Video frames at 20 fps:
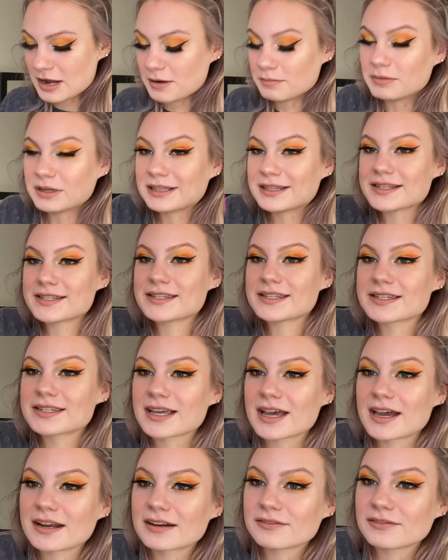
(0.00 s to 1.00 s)
but this is
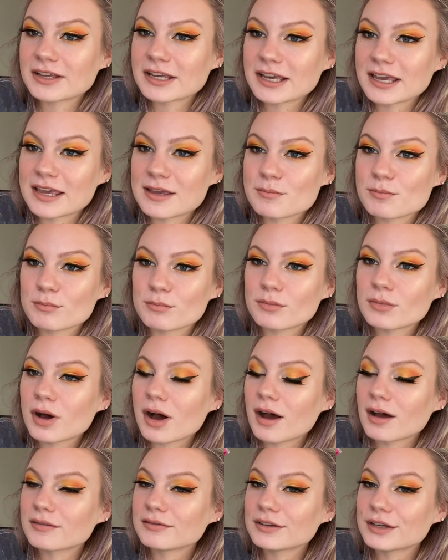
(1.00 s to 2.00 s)
kind of like a
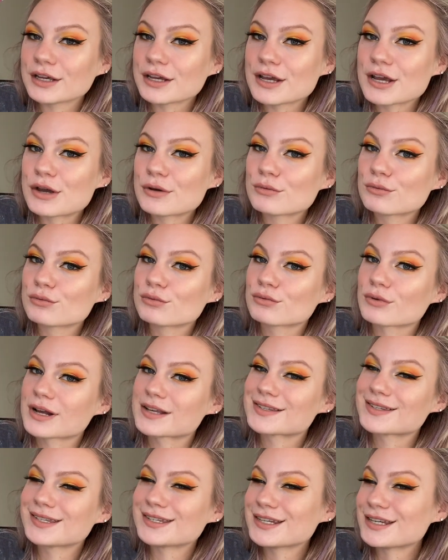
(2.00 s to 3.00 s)
mauvey
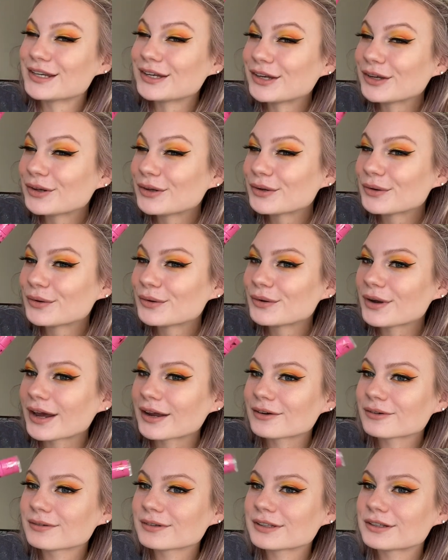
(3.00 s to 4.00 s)
rusty nude. I
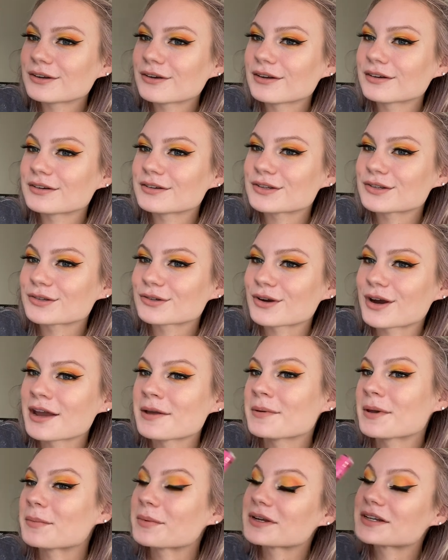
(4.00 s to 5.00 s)
don't really know how to describe
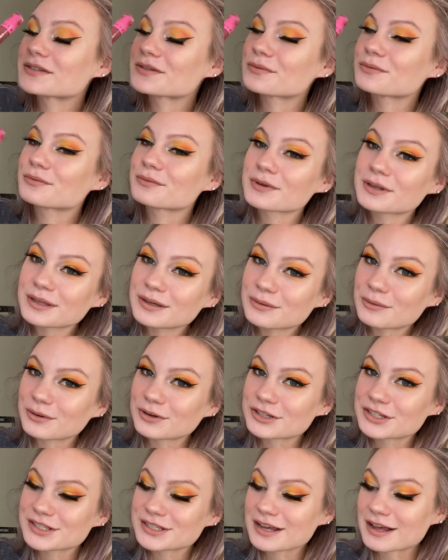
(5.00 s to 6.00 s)
it, but it's a really
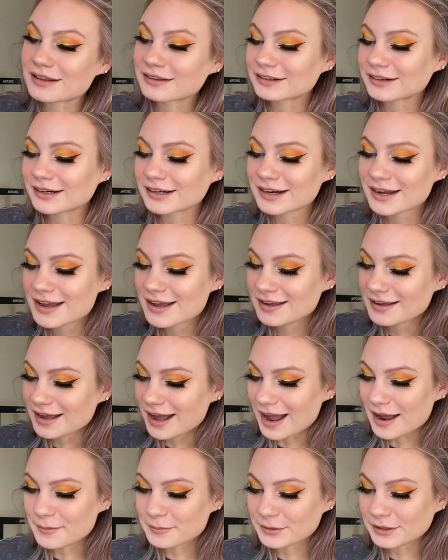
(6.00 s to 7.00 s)
gorgeous color.
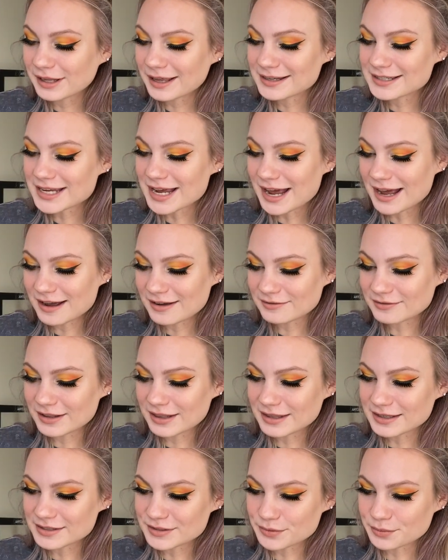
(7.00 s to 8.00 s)
I'm glad to have
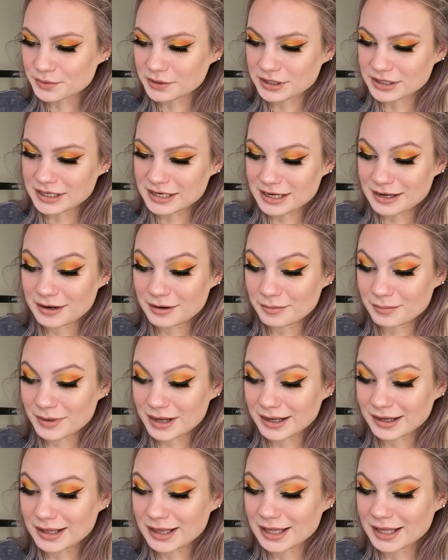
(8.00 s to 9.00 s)
this one in my
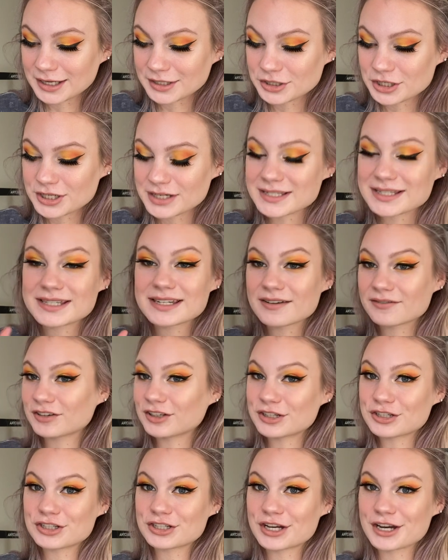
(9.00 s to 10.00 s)
collection. It's
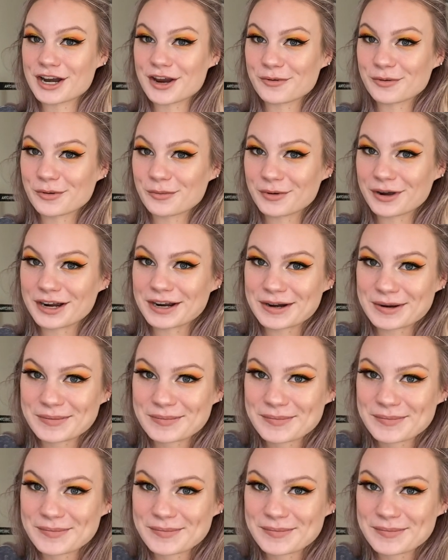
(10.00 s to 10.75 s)
definitely a shade I would wear.